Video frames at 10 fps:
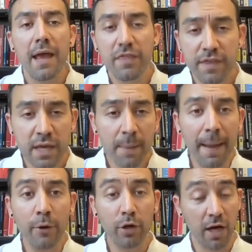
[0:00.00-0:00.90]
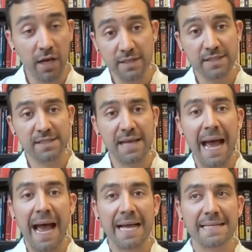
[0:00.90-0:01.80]
And think about us
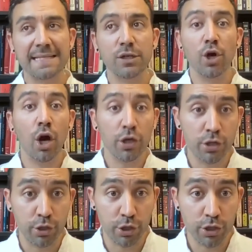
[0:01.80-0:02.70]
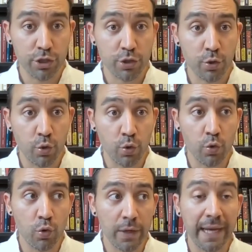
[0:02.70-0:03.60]
as gardeners
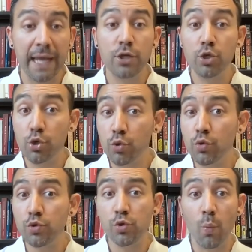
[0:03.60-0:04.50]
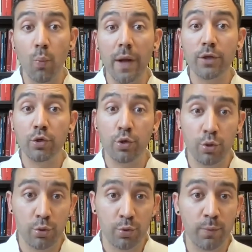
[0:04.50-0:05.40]
who can choose what to
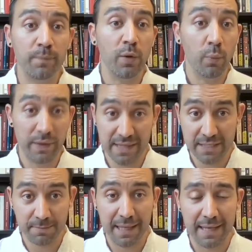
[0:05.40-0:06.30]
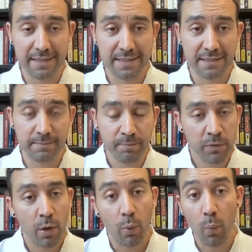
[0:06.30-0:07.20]
do with these plants.
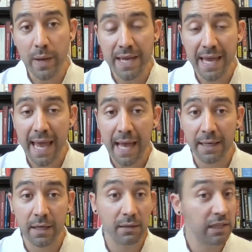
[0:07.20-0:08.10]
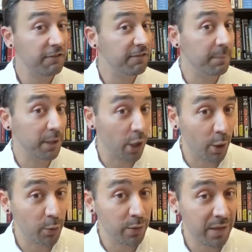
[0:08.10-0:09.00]
We can leave them
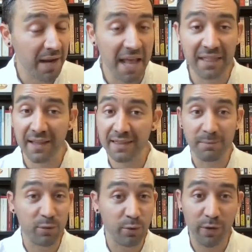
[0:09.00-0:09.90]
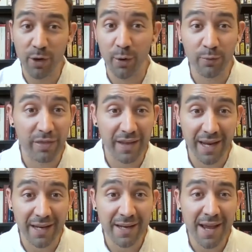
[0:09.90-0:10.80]
alone and let them do their own
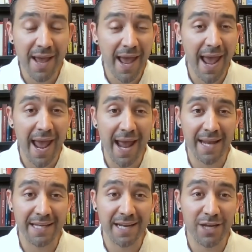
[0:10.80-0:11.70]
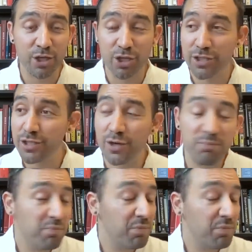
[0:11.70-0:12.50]
thing and just